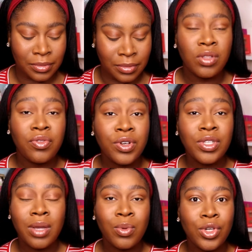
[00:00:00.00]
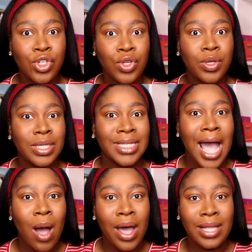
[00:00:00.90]
So the first thing I want to show you is
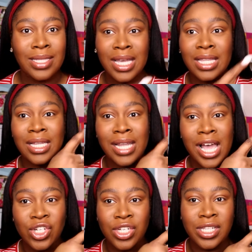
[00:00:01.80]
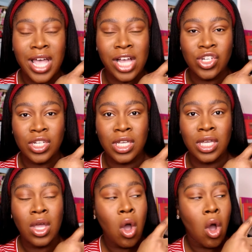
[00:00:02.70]
how I take the lashes actually